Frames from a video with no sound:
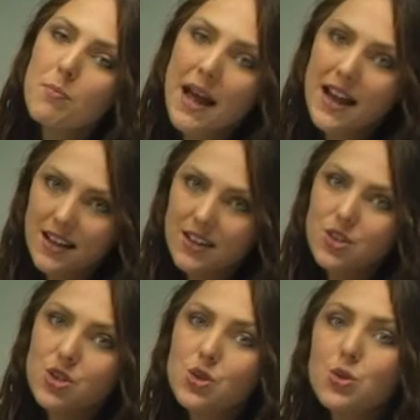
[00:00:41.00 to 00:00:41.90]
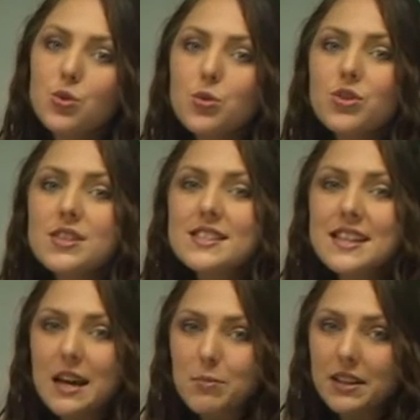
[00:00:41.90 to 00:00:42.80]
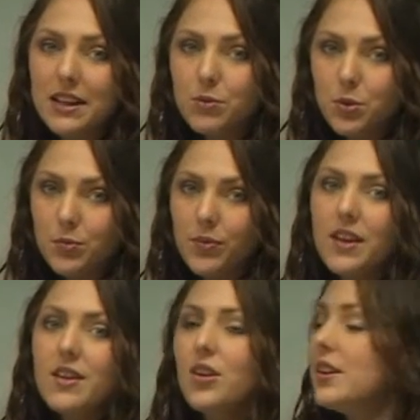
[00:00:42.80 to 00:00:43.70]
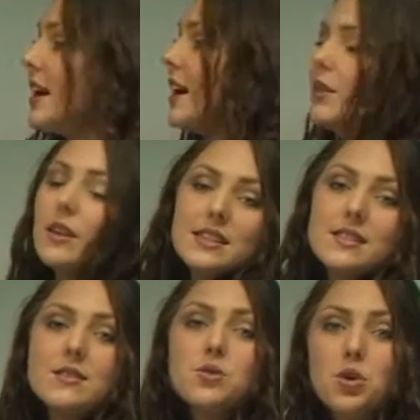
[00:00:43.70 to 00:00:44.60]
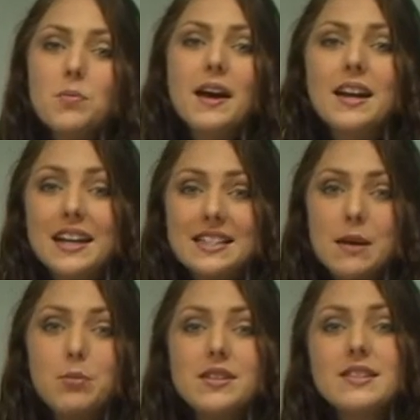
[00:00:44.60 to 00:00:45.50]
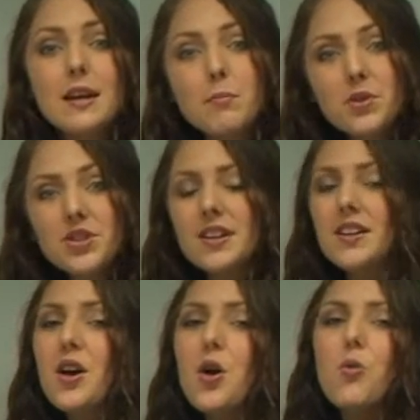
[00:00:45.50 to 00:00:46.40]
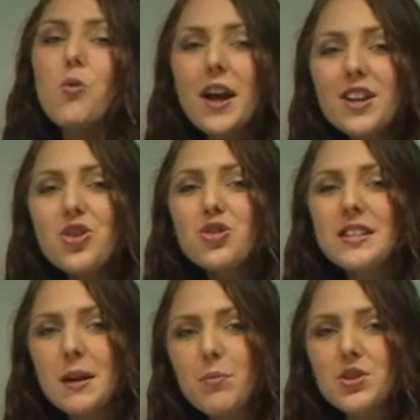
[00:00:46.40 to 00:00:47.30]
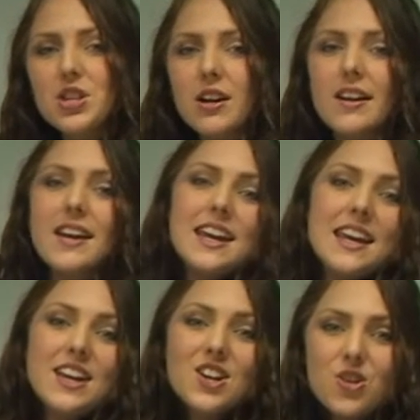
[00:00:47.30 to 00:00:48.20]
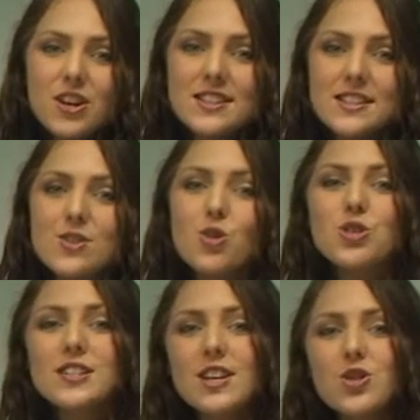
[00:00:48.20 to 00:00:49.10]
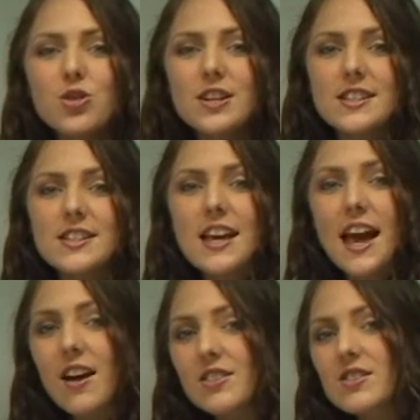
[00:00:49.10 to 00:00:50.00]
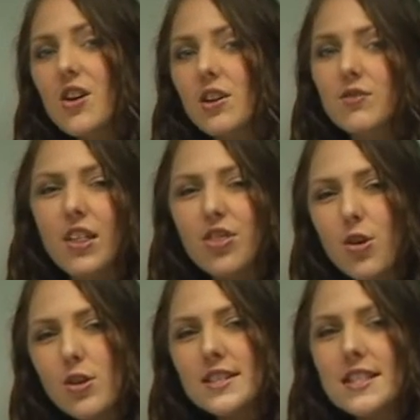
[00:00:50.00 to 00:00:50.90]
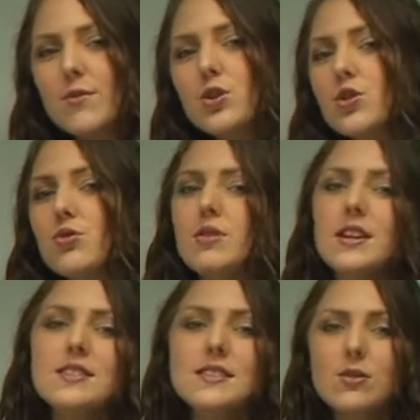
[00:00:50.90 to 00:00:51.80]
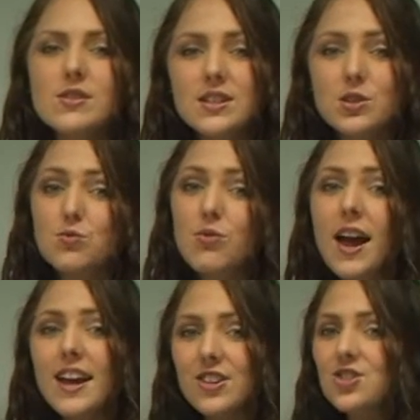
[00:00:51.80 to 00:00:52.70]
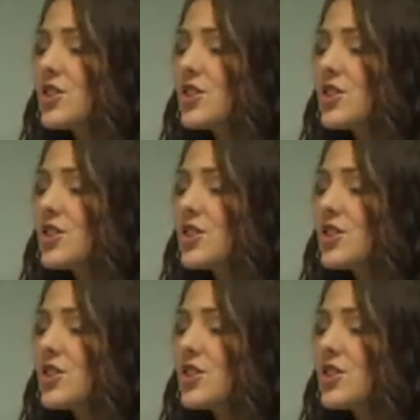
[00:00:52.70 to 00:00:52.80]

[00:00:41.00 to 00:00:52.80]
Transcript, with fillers: back to the same level. Okay, let's talk about an example of temperature. When your temperature increases or decreases outside of that 37 degree Celsius range,